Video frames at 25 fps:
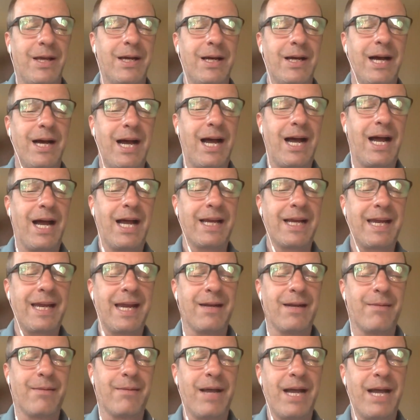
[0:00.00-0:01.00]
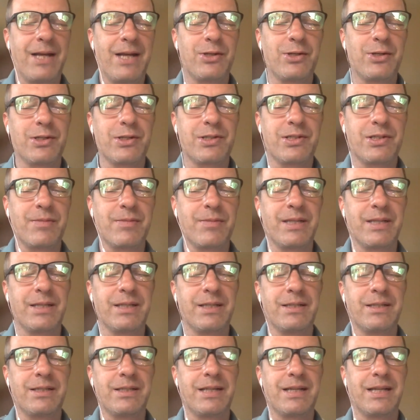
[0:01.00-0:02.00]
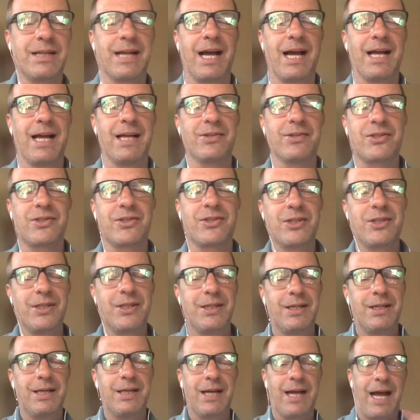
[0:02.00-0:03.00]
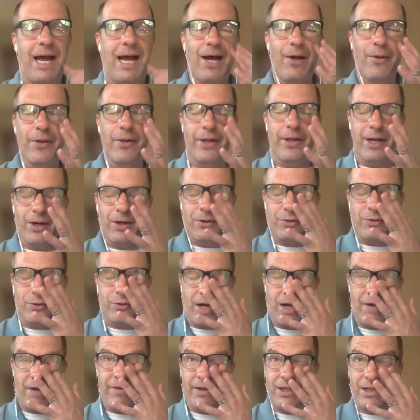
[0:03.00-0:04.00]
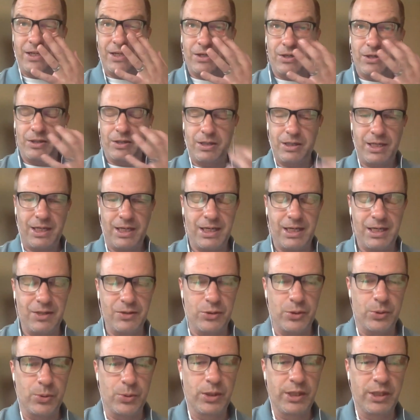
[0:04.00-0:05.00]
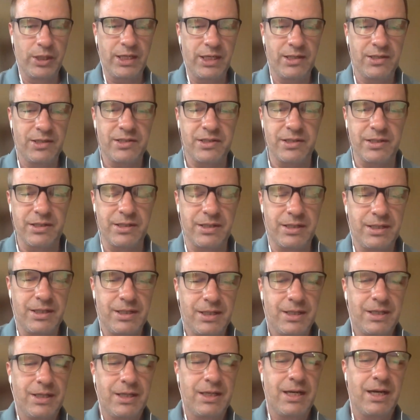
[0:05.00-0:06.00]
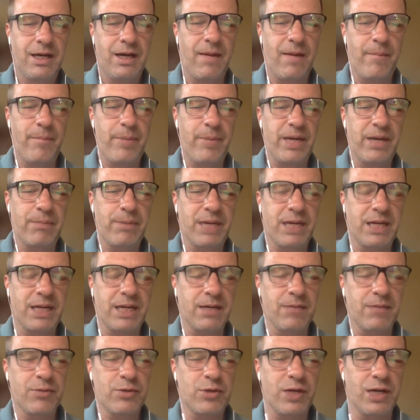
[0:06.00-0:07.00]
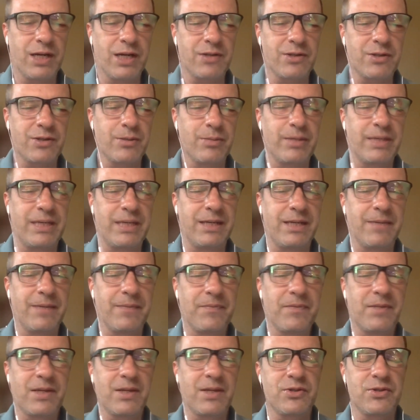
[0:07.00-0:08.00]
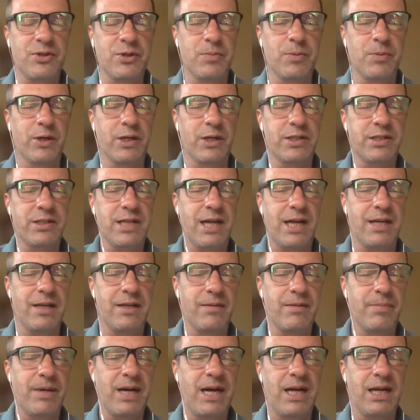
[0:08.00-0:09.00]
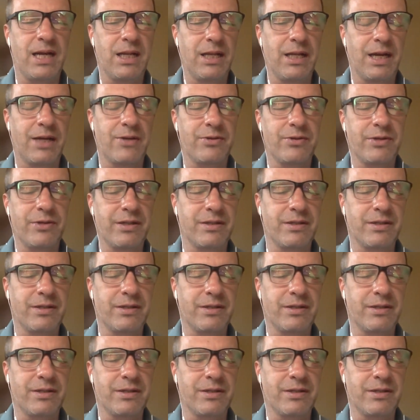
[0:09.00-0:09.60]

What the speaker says: I can't imagine some of the guys out there driving their dualies and big pickup trucks will be super excited to buy electric